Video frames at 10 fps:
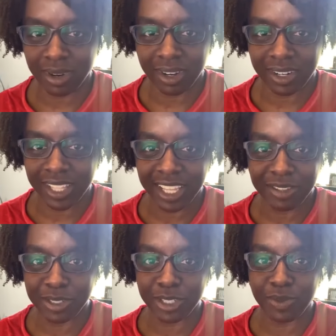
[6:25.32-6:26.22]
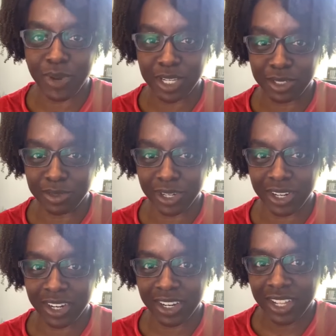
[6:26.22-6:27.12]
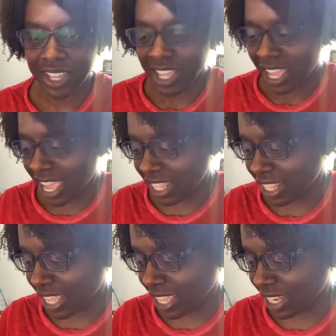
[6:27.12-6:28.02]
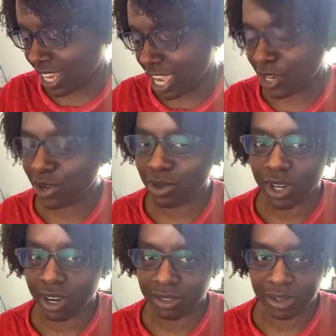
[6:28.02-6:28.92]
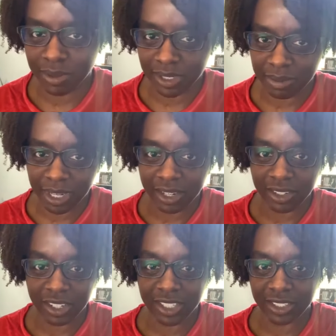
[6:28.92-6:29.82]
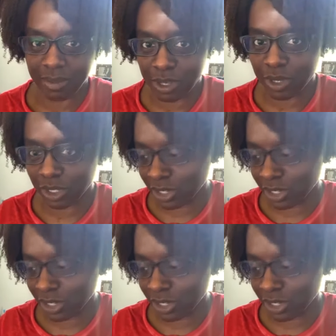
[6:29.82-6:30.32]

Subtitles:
work. Like, it was just way too dark. And then I knew Dark 3 wasn't my color because, I mean, you can